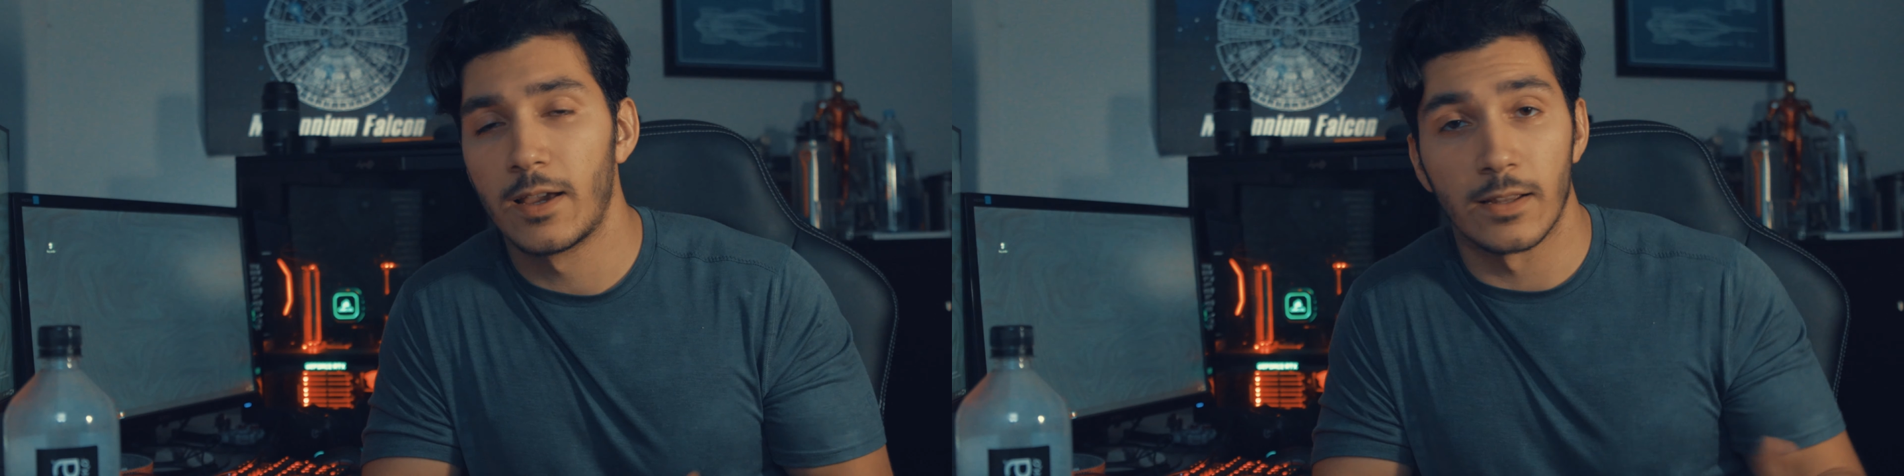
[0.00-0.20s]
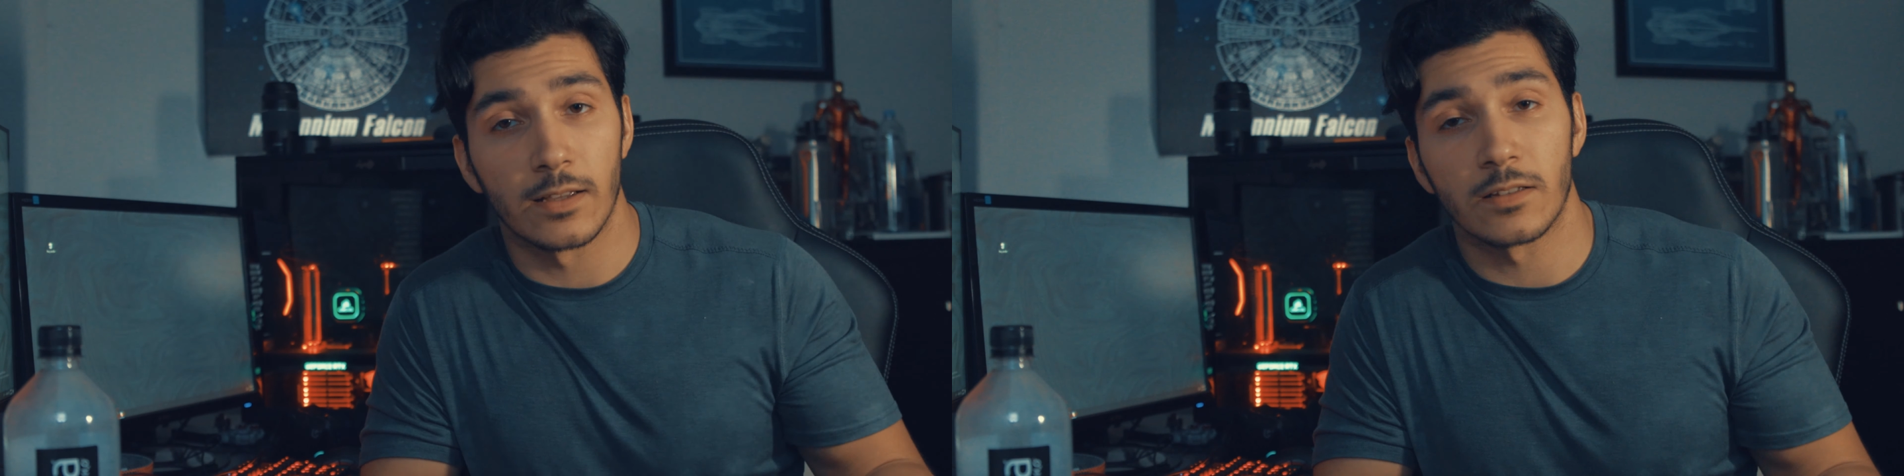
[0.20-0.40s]

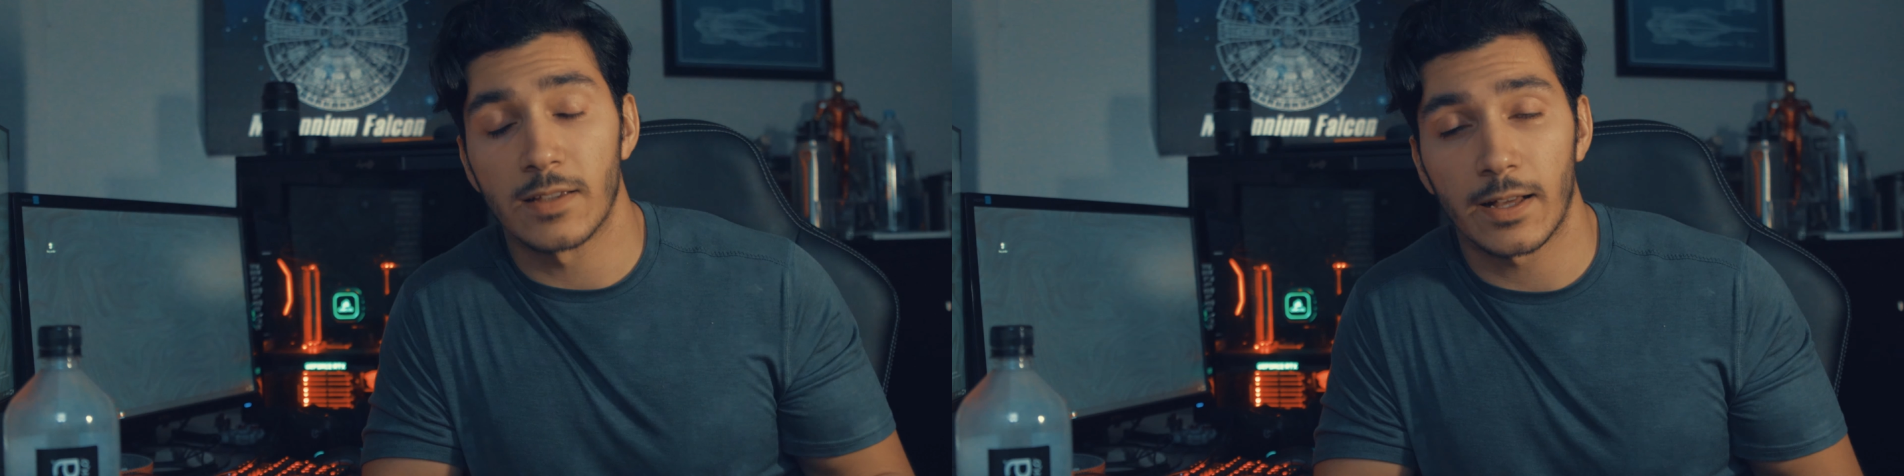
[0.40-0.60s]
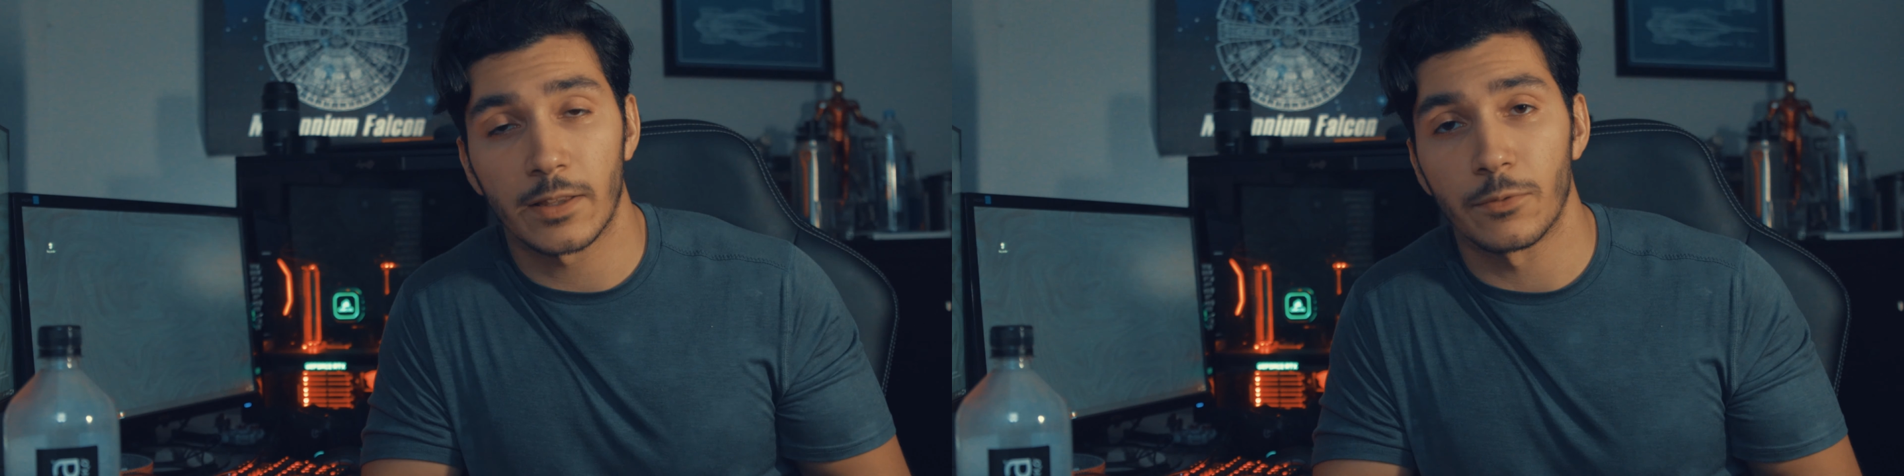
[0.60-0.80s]
And that's
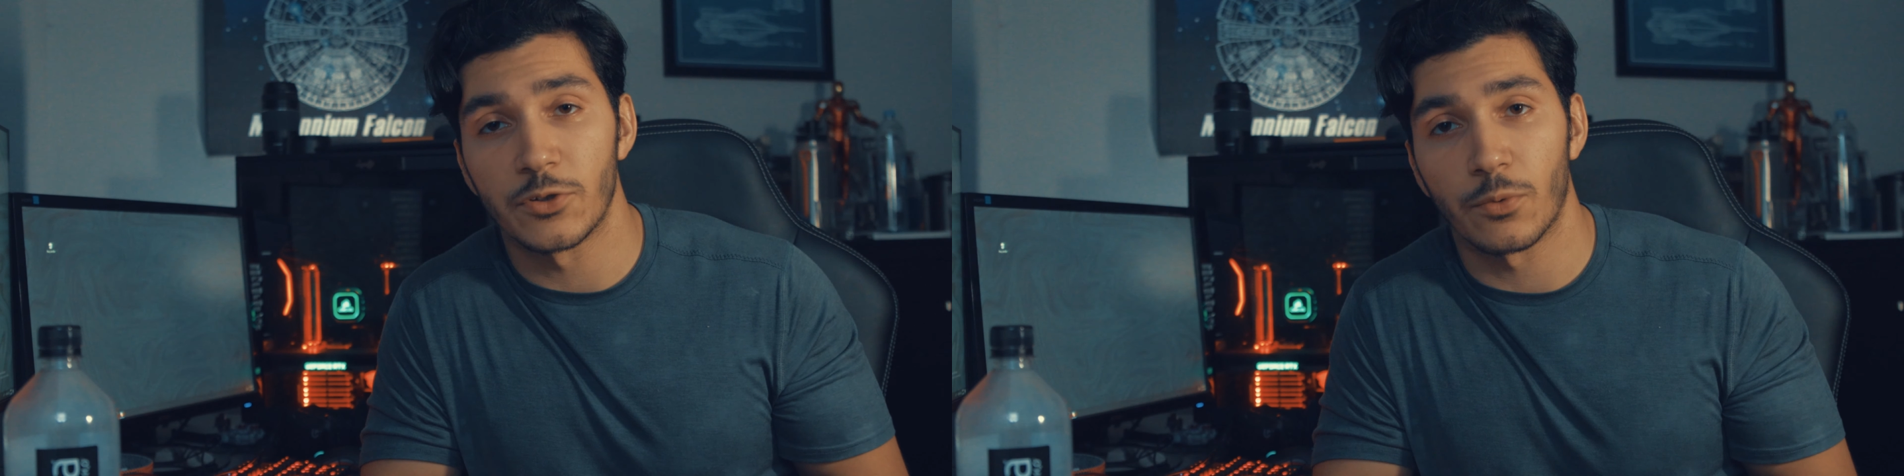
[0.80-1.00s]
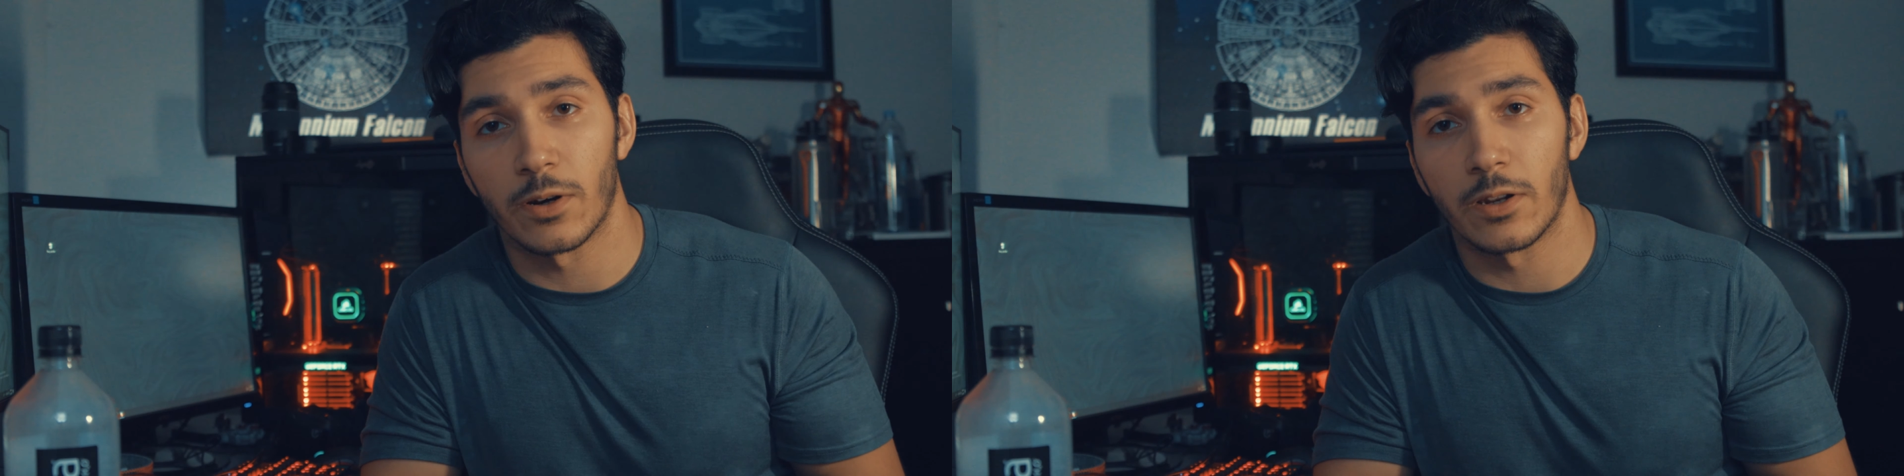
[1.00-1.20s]
exactly
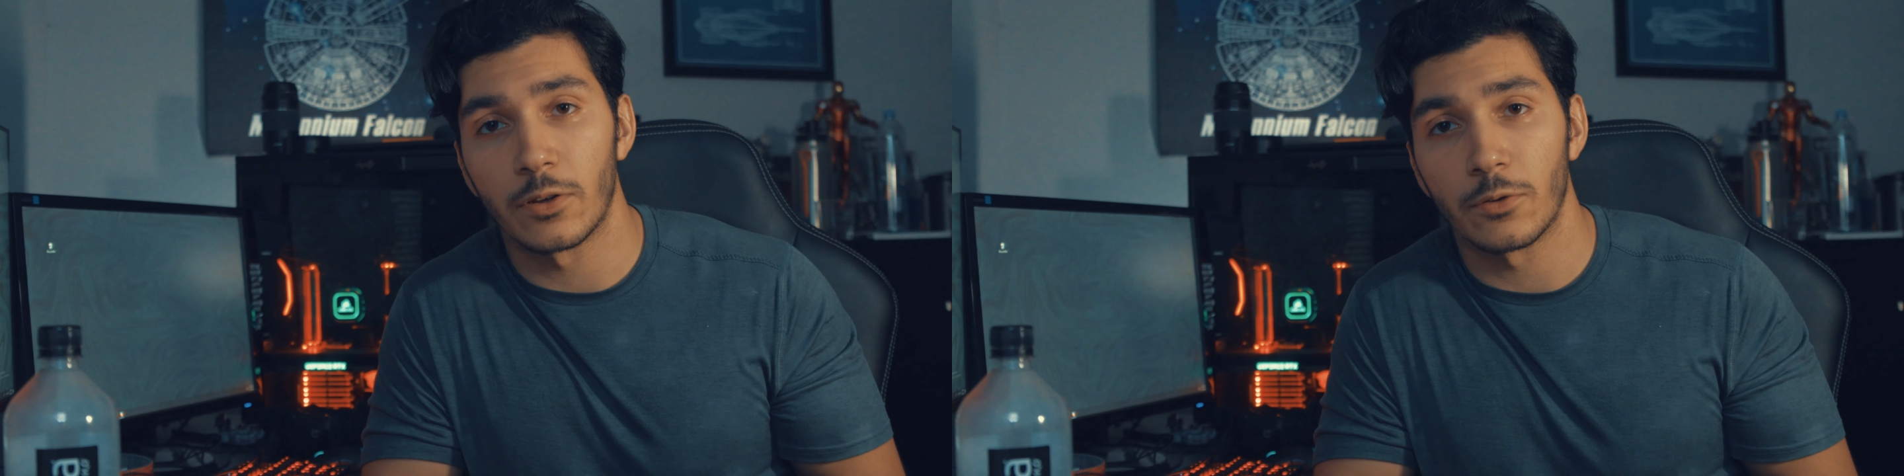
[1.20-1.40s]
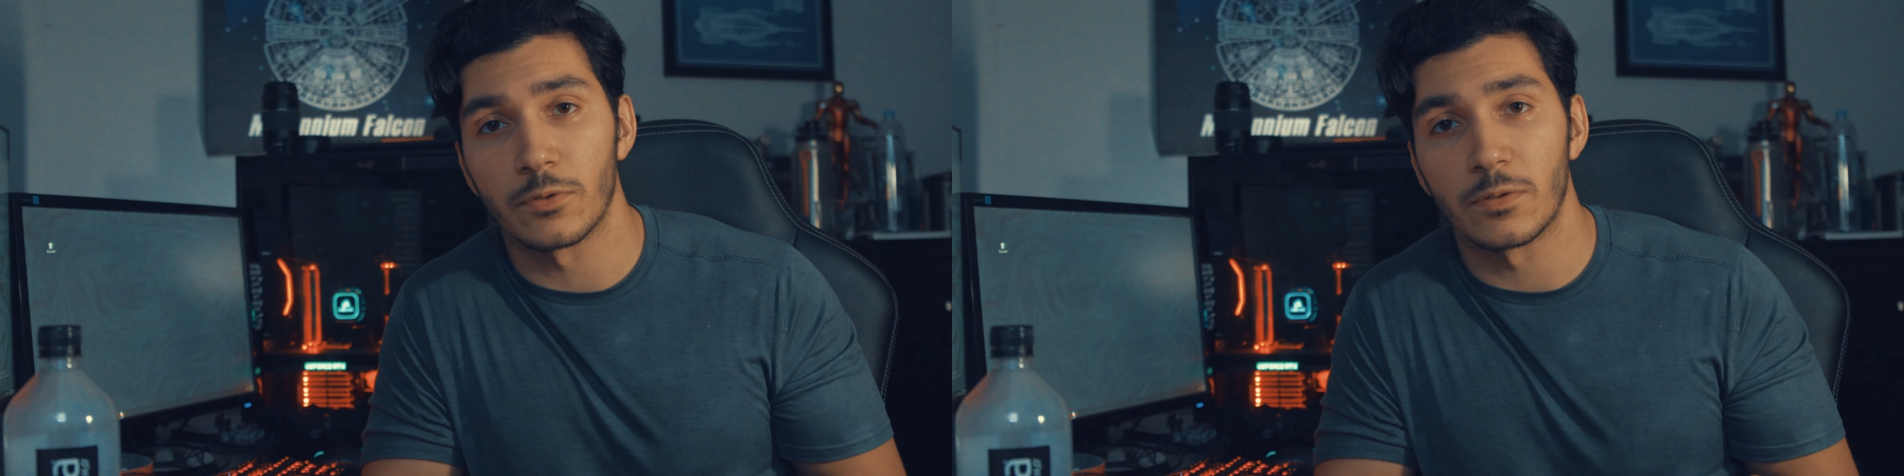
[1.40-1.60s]
what you want to do,